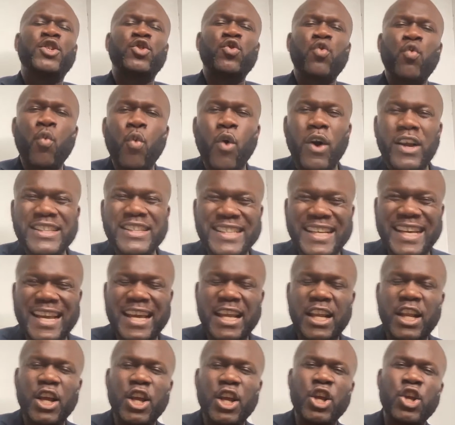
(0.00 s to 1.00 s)
to work
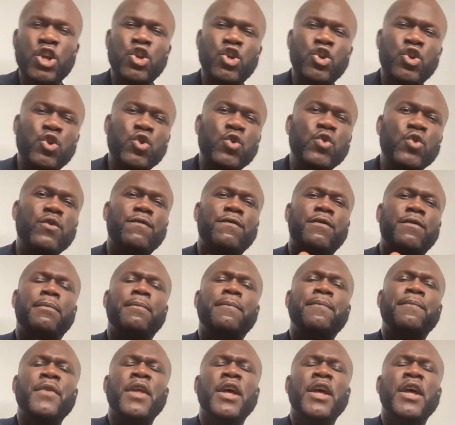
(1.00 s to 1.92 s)
together in uniform.